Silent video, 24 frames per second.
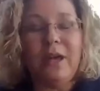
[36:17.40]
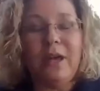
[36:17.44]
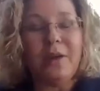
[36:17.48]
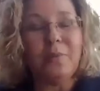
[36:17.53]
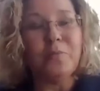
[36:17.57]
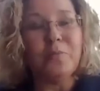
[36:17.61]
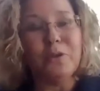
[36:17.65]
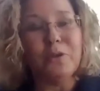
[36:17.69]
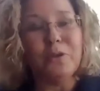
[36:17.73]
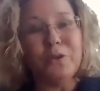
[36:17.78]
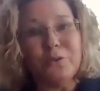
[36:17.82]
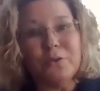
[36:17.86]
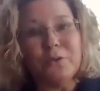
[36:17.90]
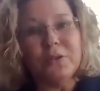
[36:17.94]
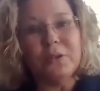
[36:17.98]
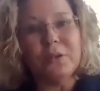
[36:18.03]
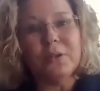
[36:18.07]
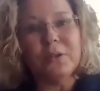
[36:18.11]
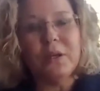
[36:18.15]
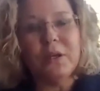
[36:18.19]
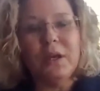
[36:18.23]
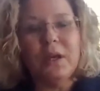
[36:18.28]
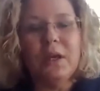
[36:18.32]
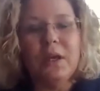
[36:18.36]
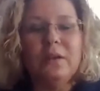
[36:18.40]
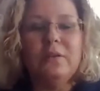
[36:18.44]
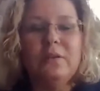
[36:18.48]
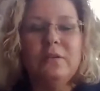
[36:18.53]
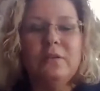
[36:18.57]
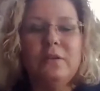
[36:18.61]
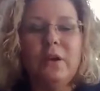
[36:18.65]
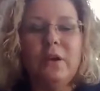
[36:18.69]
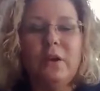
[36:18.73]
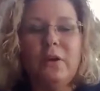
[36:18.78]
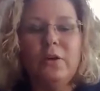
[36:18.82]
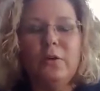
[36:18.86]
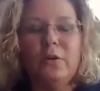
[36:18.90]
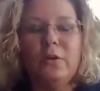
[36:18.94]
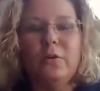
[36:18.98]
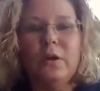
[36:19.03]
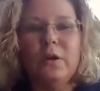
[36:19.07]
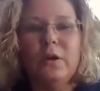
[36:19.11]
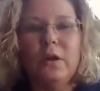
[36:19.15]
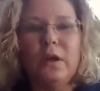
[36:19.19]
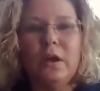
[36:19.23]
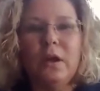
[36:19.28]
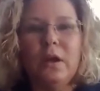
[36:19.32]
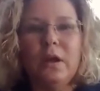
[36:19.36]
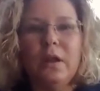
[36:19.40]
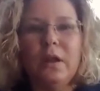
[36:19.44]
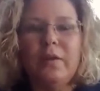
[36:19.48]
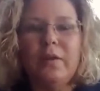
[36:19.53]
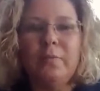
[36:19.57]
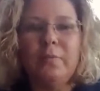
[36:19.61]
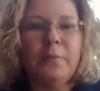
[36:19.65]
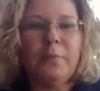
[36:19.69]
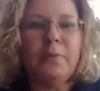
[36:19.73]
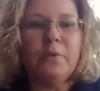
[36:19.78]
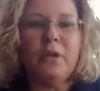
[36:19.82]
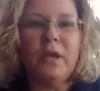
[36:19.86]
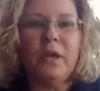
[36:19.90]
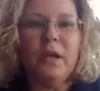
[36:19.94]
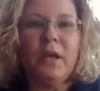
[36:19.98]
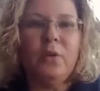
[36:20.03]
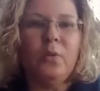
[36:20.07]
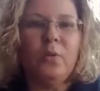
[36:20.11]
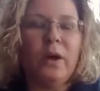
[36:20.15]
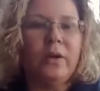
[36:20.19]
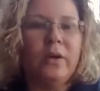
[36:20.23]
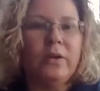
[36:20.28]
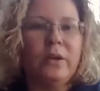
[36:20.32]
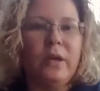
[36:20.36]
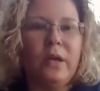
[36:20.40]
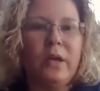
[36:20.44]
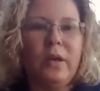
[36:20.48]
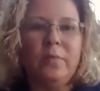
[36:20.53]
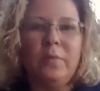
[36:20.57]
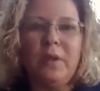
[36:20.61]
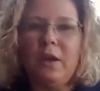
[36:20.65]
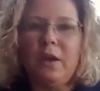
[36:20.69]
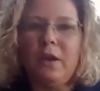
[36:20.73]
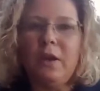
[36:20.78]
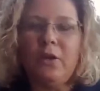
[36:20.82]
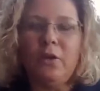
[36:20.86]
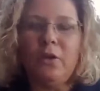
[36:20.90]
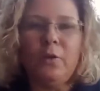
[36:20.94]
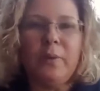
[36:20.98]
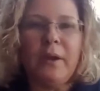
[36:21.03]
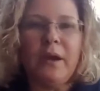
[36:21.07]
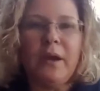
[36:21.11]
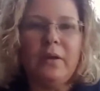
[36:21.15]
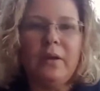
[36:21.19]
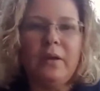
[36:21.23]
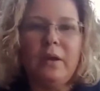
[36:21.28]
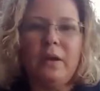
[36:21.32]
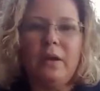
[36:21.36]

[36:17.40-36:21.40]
yam root. So a lot of people take wild yam. They know about